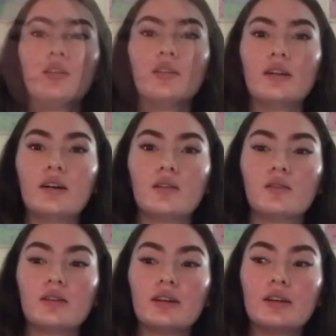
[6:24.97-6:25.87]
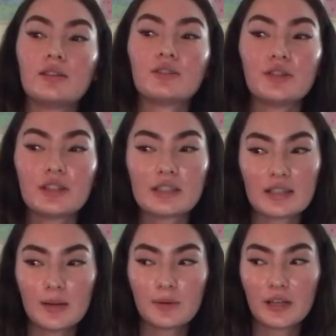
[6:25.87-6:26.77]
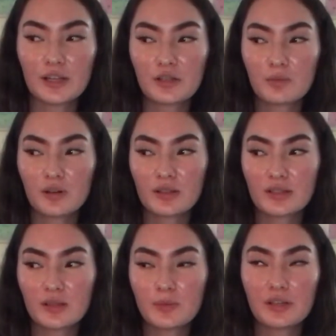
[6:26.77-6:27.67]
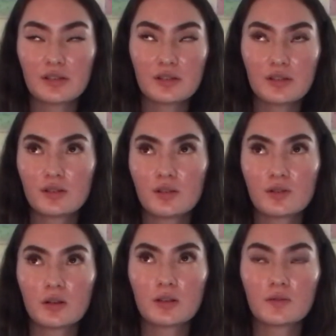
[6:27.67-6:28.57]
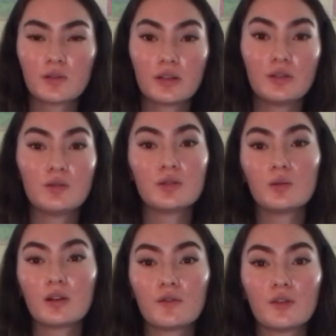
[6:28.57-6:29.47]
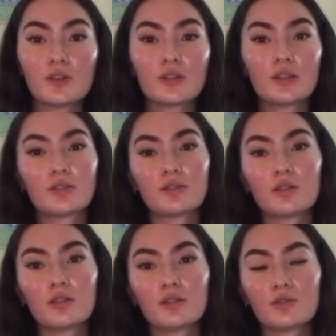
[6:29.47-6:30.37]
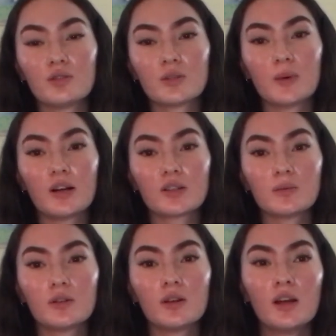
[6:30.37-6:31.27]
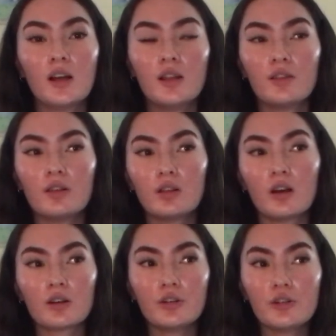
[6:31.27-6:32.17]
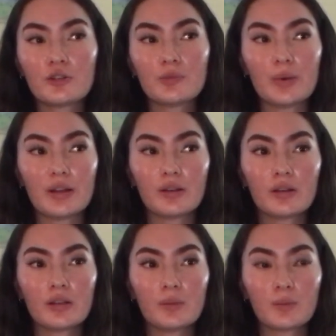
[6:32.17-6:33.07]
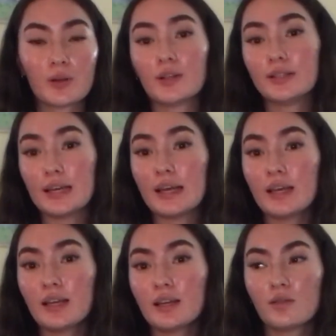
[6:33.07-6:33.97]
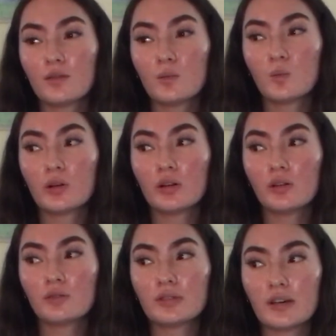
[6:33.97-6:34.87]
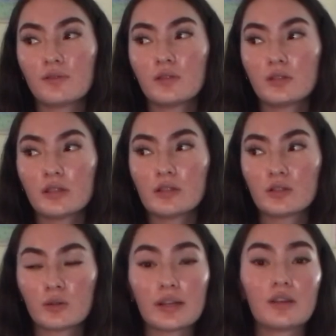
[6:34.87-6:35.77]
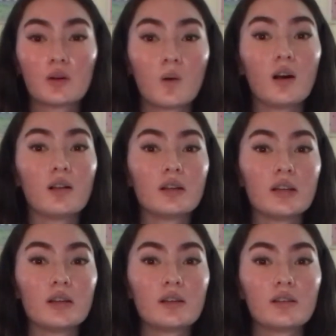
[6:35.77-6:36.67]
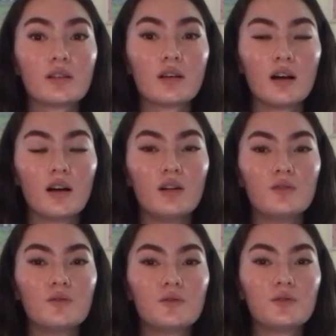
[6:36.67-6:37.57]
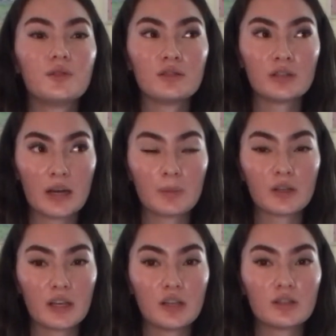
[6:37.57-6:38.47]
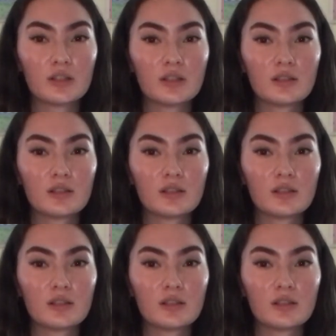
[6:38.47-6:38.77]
Now, during this application process, because it is so stressful and you do want to finish it as soon as possible, the longer you spend on it per day will definitely degrade the quality of your application.